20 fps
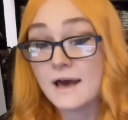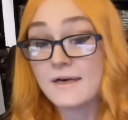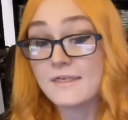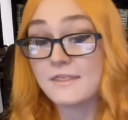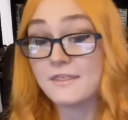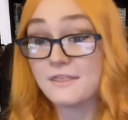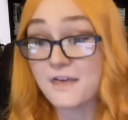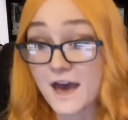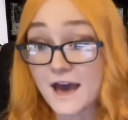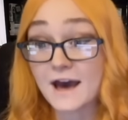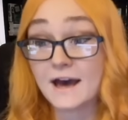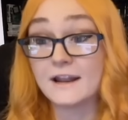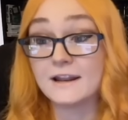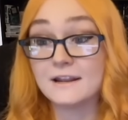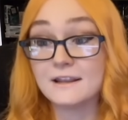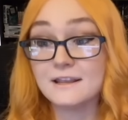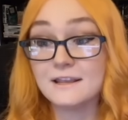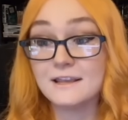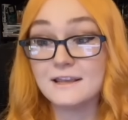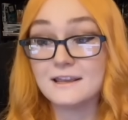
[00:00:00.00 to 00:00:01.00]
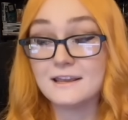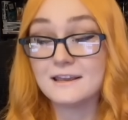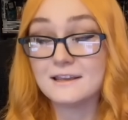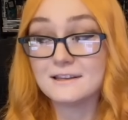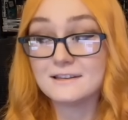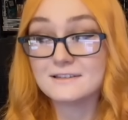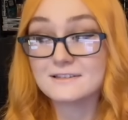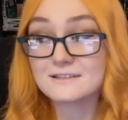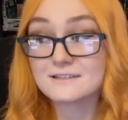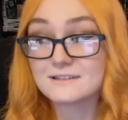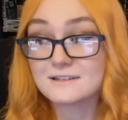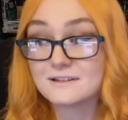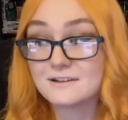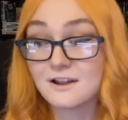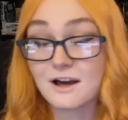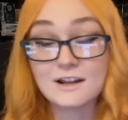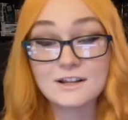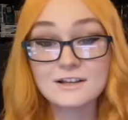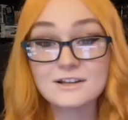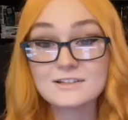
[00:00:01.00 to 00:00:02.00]
that is
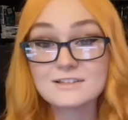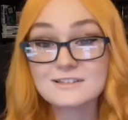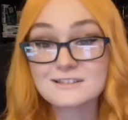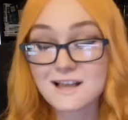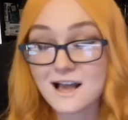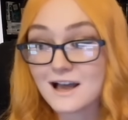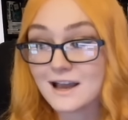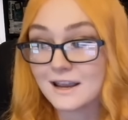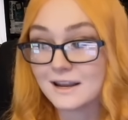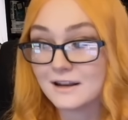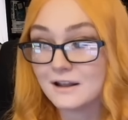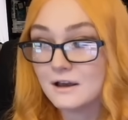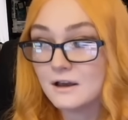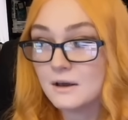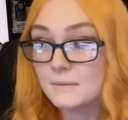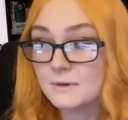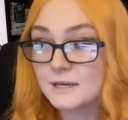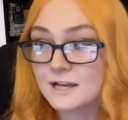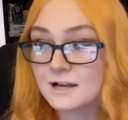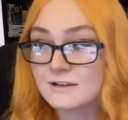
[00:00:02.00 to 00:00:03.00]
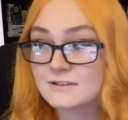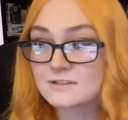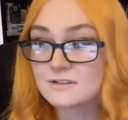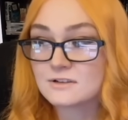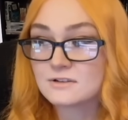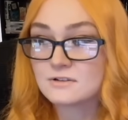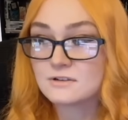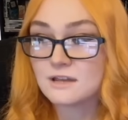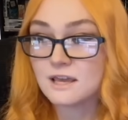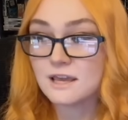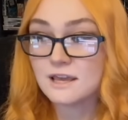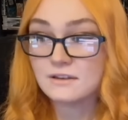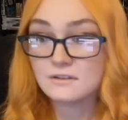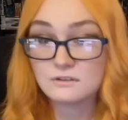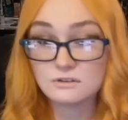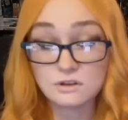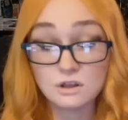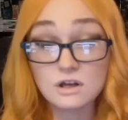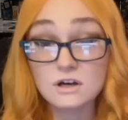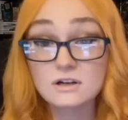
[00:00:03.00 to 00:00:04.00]
not a good sign because it
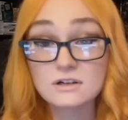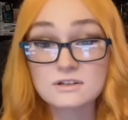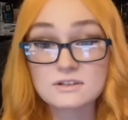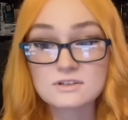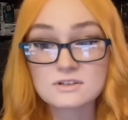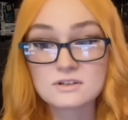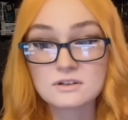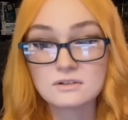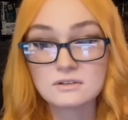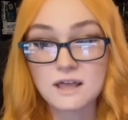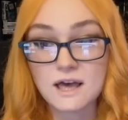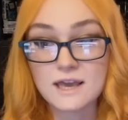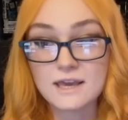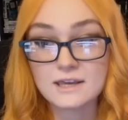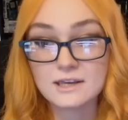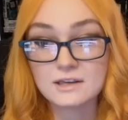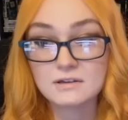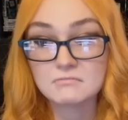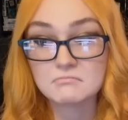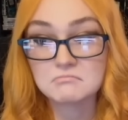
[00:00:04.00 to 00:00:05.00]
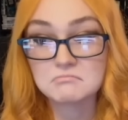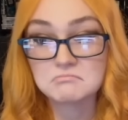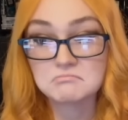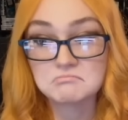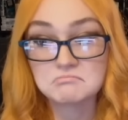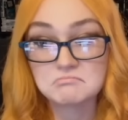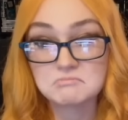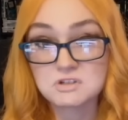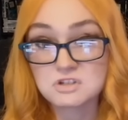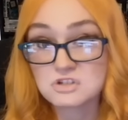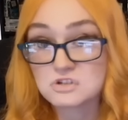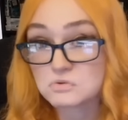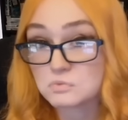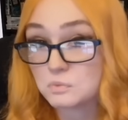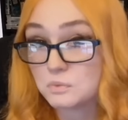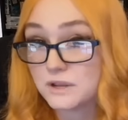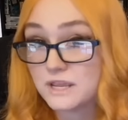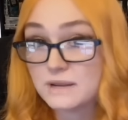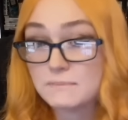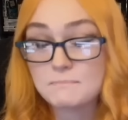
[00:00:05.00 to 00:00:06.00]
looks like
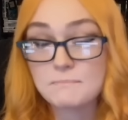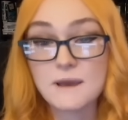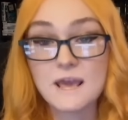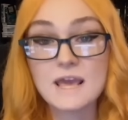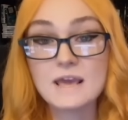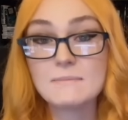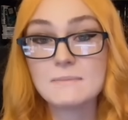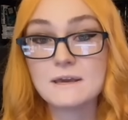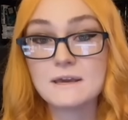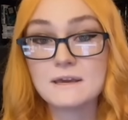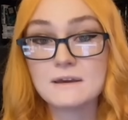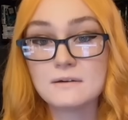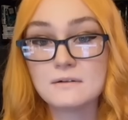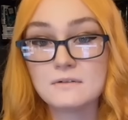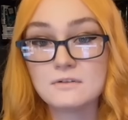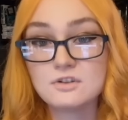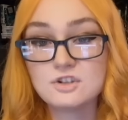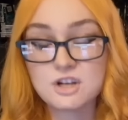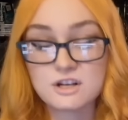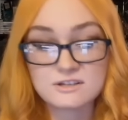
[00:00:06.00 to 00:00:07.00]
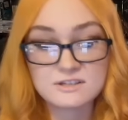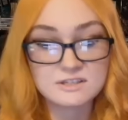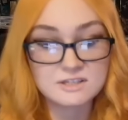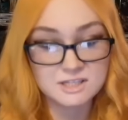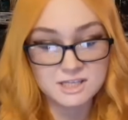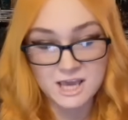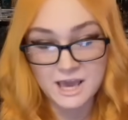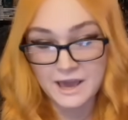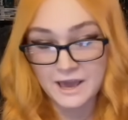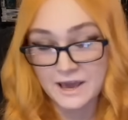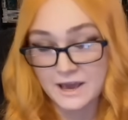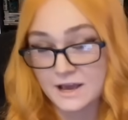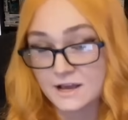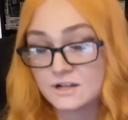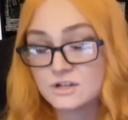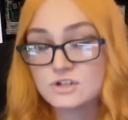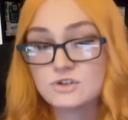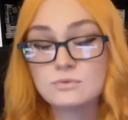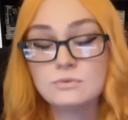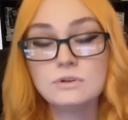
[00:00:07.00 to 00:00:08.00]
Sweet Baby just
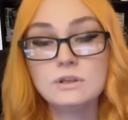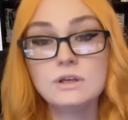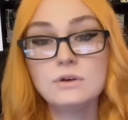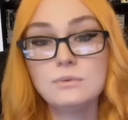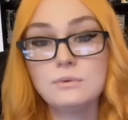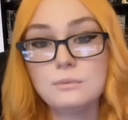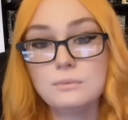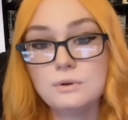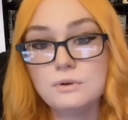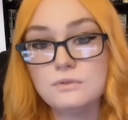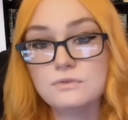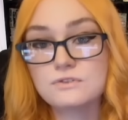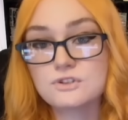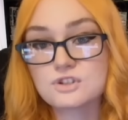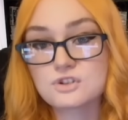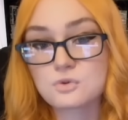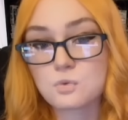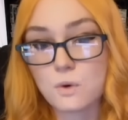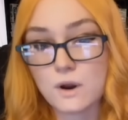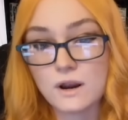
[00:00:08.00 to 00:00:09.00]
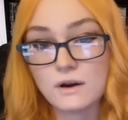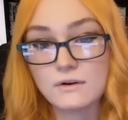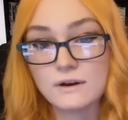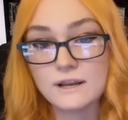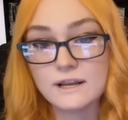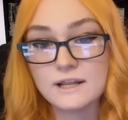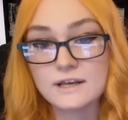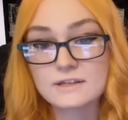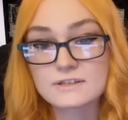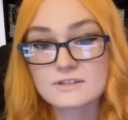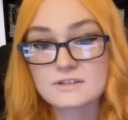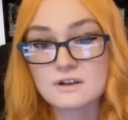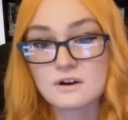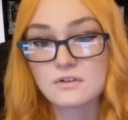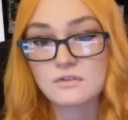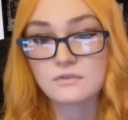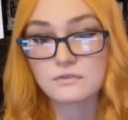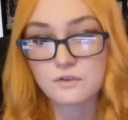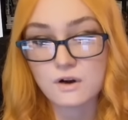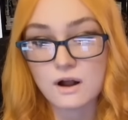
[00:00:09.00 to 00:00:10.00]
casually removed Square Enix
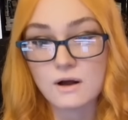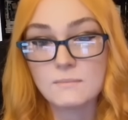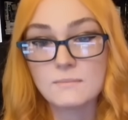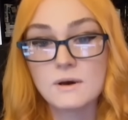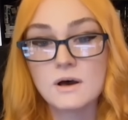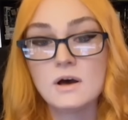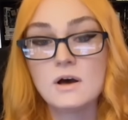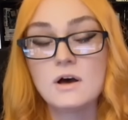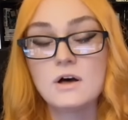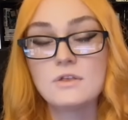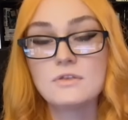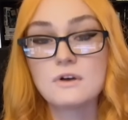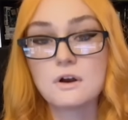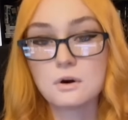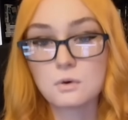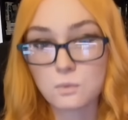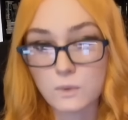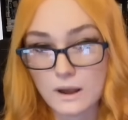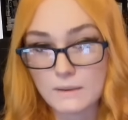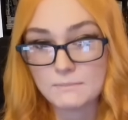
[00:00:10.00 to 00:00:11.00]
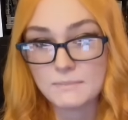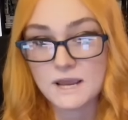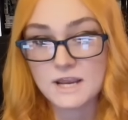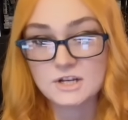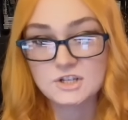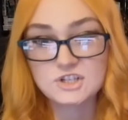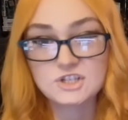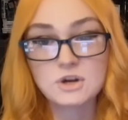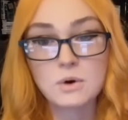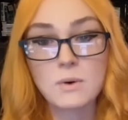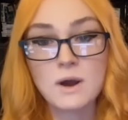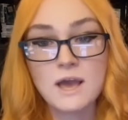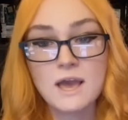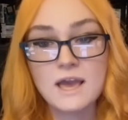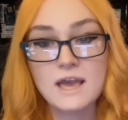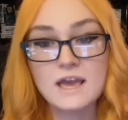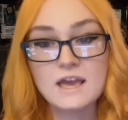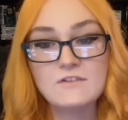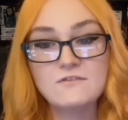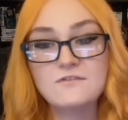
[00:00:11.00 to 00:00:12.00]
from their webpage. So
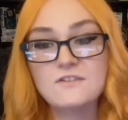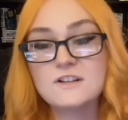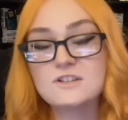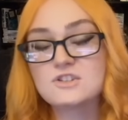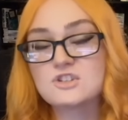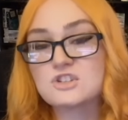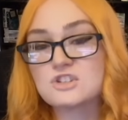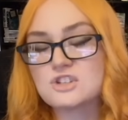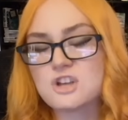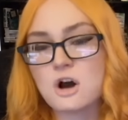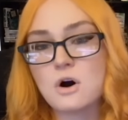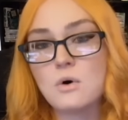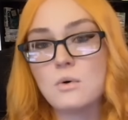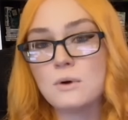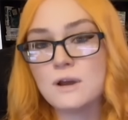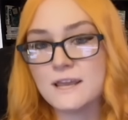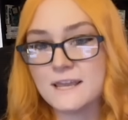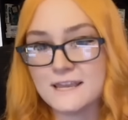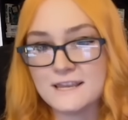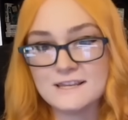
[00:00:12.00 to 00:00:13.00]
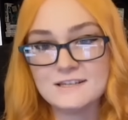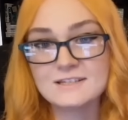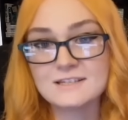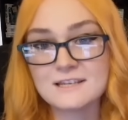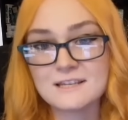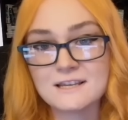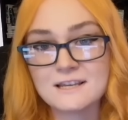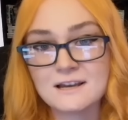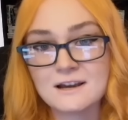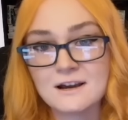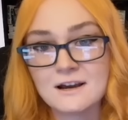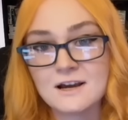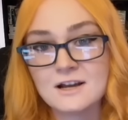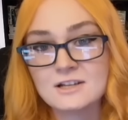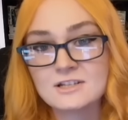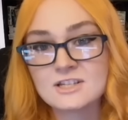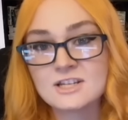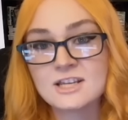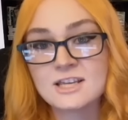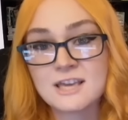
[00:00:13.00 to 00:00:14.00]
if it's so easy
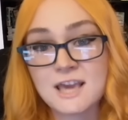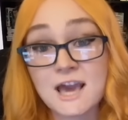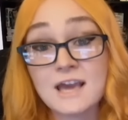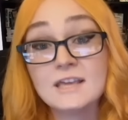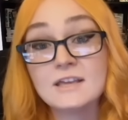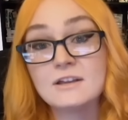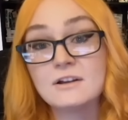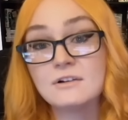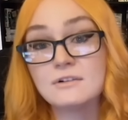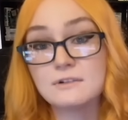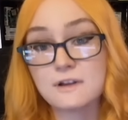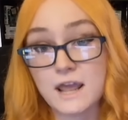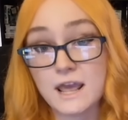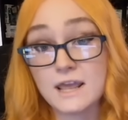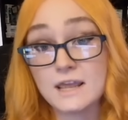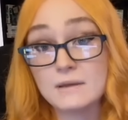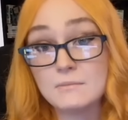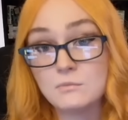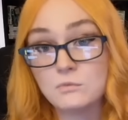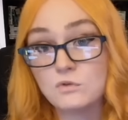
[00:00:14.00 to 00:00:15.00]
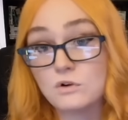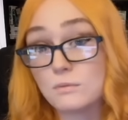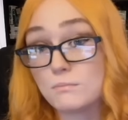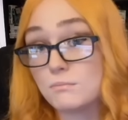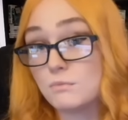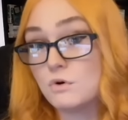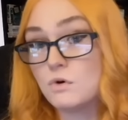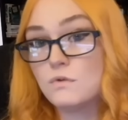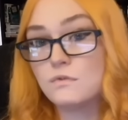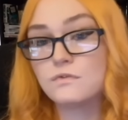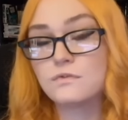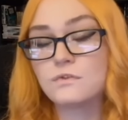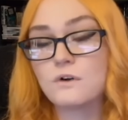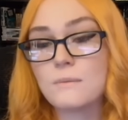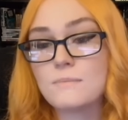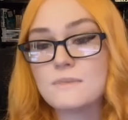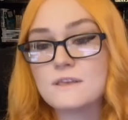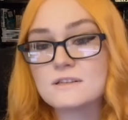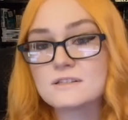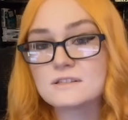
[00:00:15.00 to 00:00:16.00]
to get your name removed
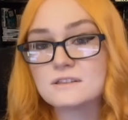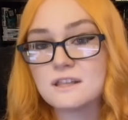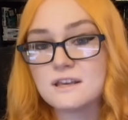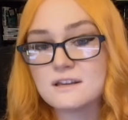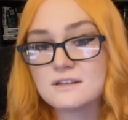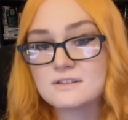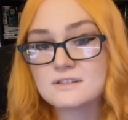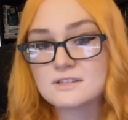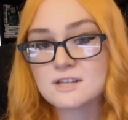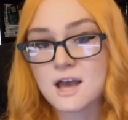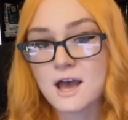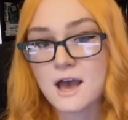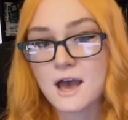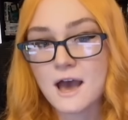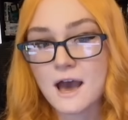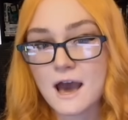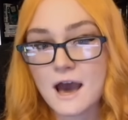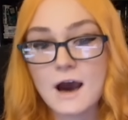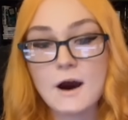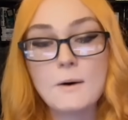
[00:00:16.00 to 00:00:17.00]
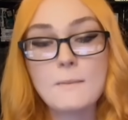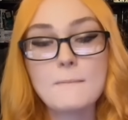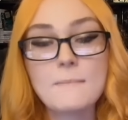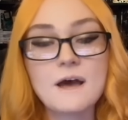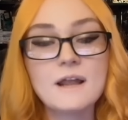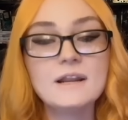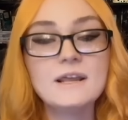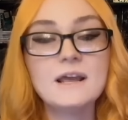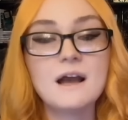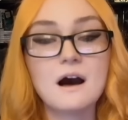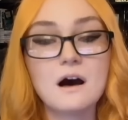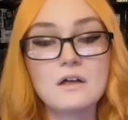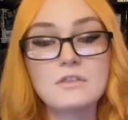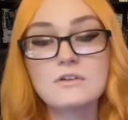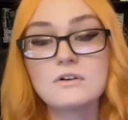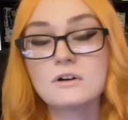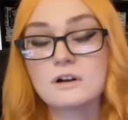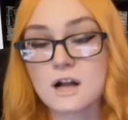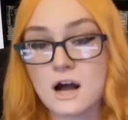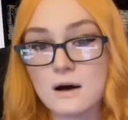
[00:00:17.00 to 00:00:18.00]
from this list, how many
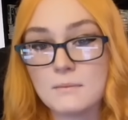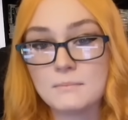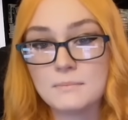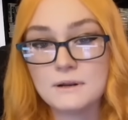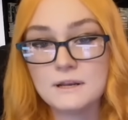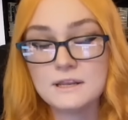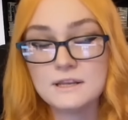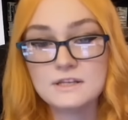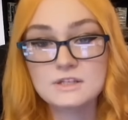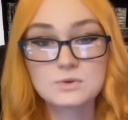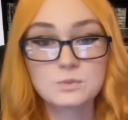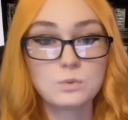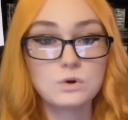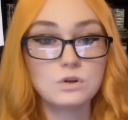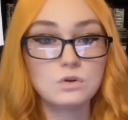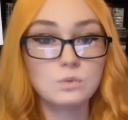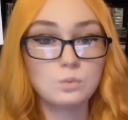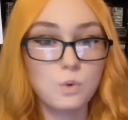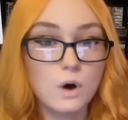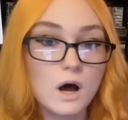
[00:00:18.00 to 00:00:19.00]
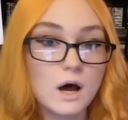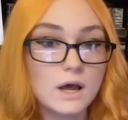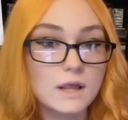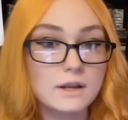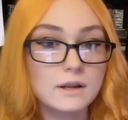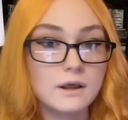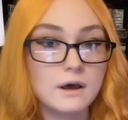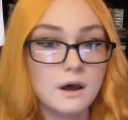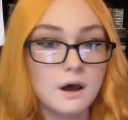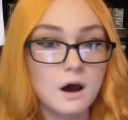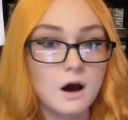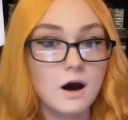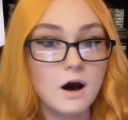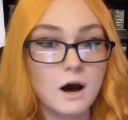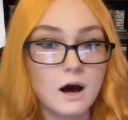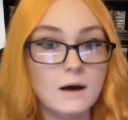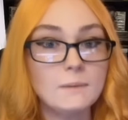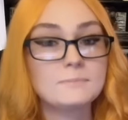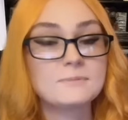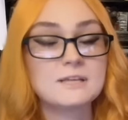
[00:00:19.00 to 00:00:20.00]
other companies will one
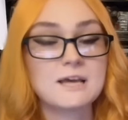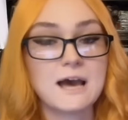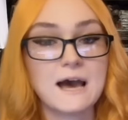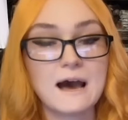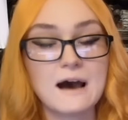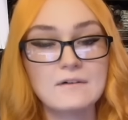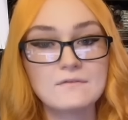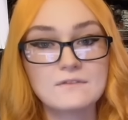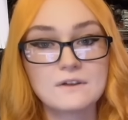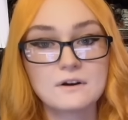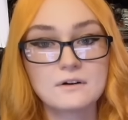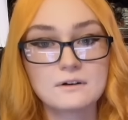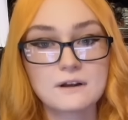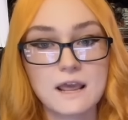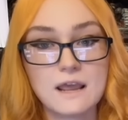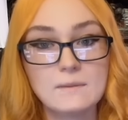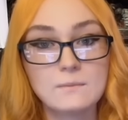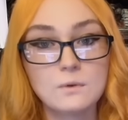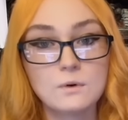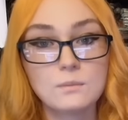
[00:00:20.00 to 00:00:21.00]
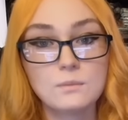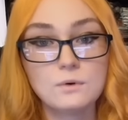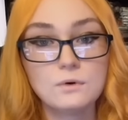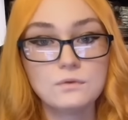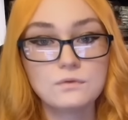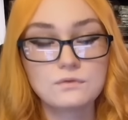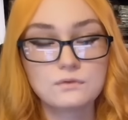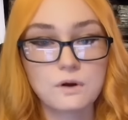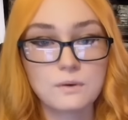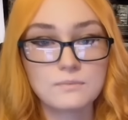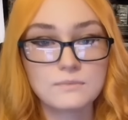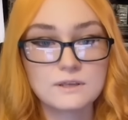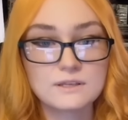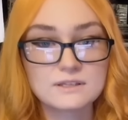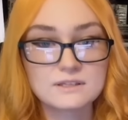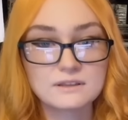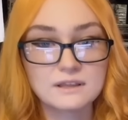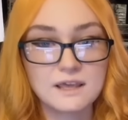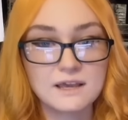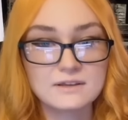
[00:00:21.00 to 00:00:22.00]
opt to have their name removed from
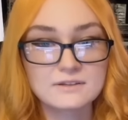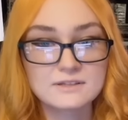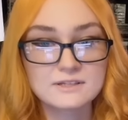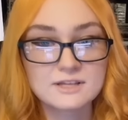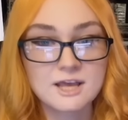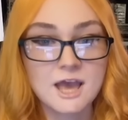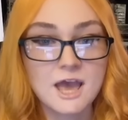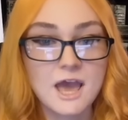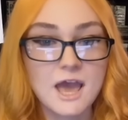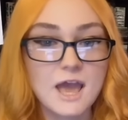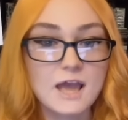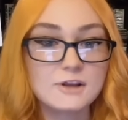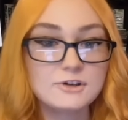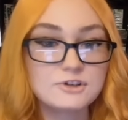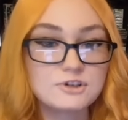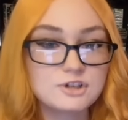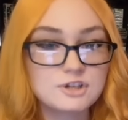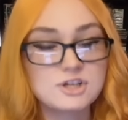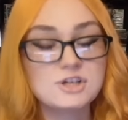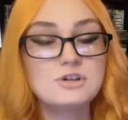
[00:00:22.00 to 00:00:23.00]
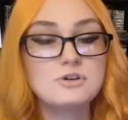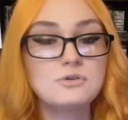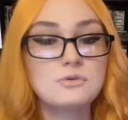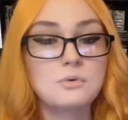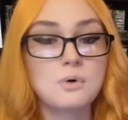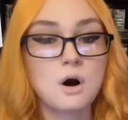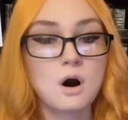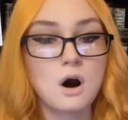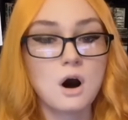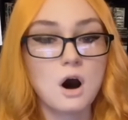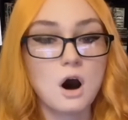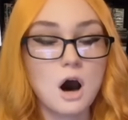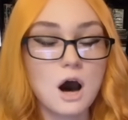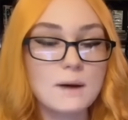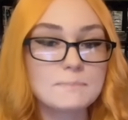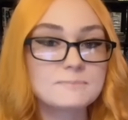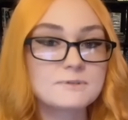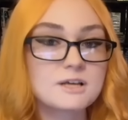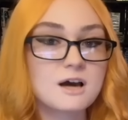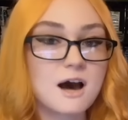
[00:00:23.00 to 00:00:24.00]
this list and two
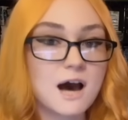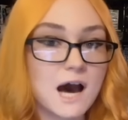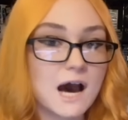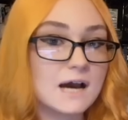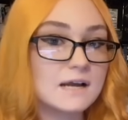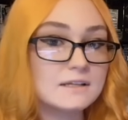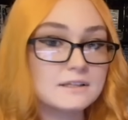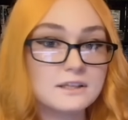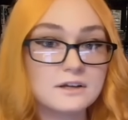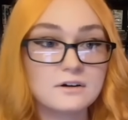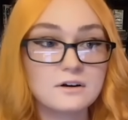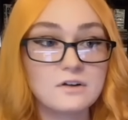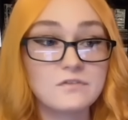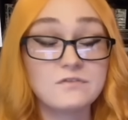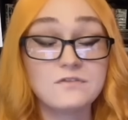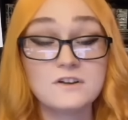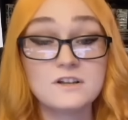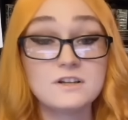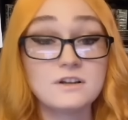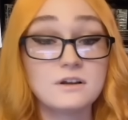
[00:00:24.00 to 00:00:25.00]
opt to hide their affi-